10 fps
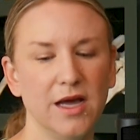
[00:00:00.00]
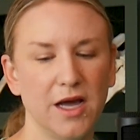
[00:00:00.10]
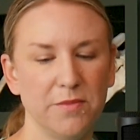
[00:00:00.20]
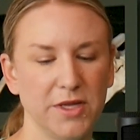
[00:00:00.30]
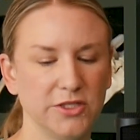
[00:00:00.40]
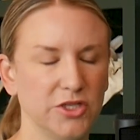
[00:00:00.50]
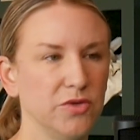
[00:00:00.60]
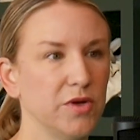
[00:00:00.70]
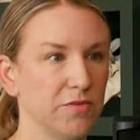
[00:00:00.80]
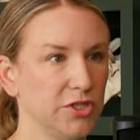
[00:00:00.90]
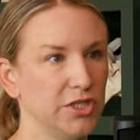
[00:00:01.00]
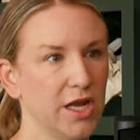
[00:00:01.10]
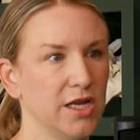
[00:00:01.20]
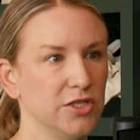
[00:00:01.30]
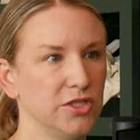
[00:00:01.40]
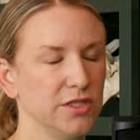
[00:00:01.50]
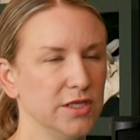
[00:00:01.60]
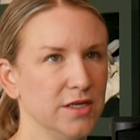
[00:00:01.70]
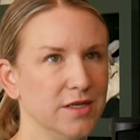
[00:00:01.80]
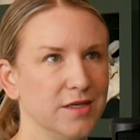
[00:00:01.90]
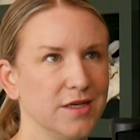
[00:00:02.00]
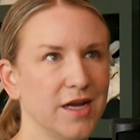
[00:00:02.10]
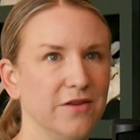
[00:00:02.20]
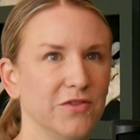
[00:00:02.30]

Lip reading: And two, it would change kind